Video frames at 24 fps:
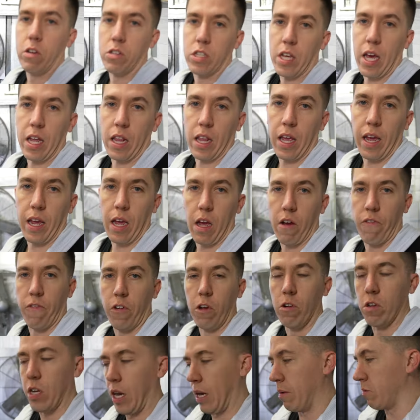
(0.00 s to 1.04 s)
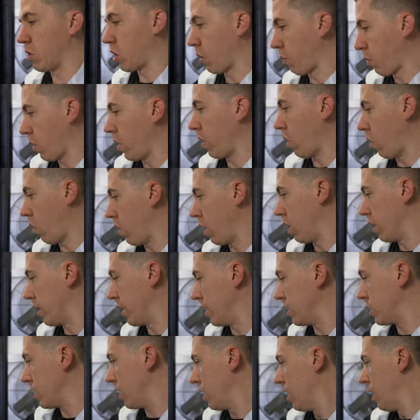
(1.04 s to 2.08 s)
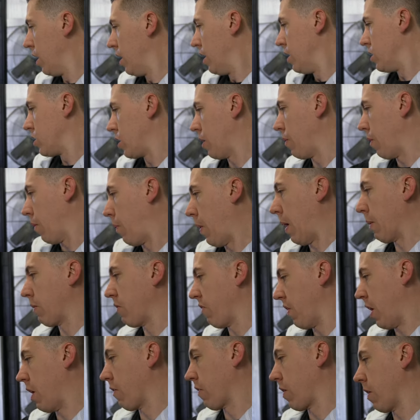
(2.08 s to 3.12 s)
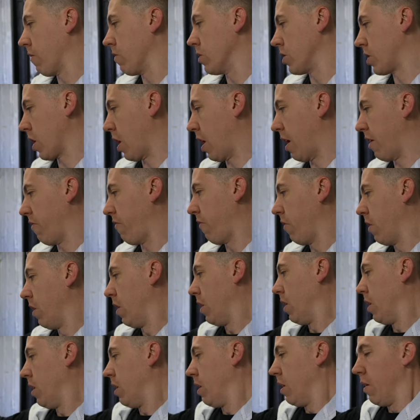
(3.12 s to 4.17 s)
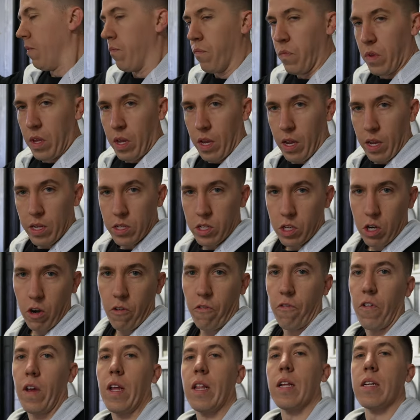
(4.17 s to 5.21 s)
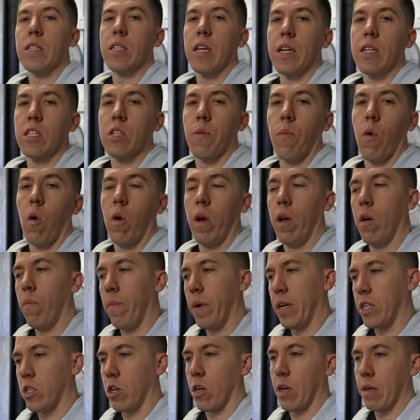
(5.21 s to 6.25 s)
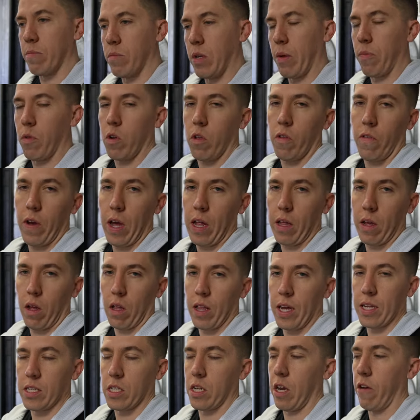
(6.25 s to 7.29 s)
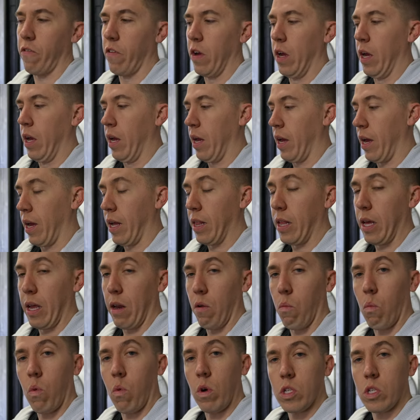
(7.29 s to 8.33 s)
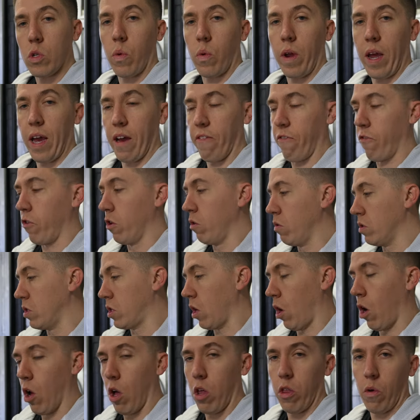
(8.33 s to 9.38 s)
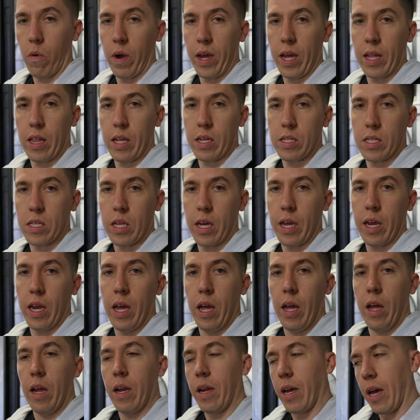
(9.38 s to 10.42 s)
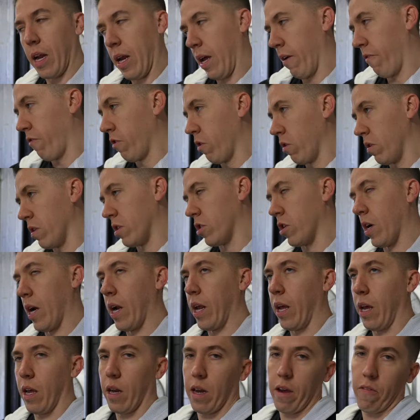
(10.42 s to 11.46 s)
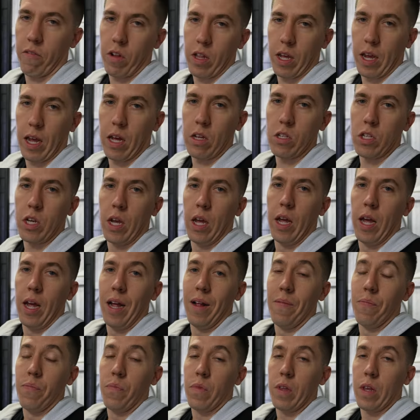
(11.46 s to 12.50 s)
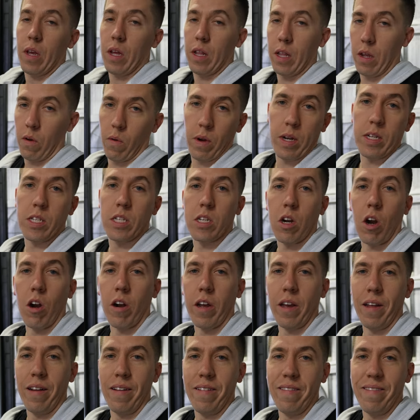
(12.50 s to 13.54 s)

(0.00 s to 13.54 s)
used that thing a few times to pre-oil an engine. So I'm gonna pop the valve covers off and start feeding this thing some oil, make sure it comes up through the valley, all that stuff. And then once we have fluids all the way in this thing, gotta get fluid and tranny and everything else, and then we can start it.